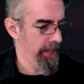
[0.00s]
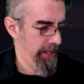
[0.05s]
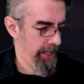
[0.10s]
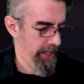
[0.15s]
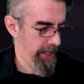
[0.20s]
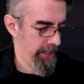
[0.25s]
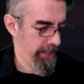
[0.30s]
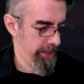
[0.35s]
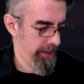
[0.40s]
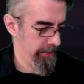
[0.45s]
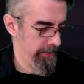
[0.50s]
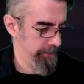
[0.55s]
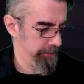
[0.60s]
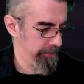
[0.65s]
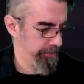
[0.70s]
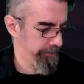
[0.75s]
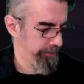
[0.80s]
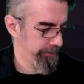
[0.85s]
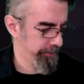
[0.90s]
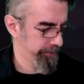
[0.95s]

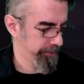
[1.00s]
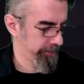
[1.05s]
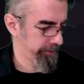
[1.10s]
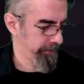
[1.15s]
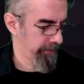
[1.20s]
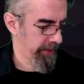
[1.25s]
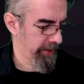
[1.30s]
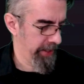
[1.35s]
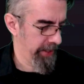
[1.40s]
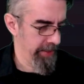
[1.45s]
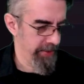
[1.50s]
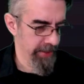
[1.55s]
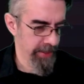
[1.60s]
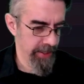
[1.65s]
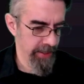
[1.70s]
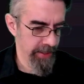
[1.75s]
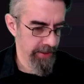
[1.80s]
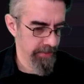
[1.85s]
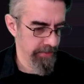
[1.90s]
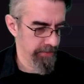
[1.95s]
And
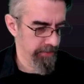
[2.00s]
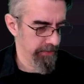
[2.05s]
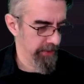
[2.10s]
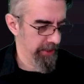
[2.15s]
then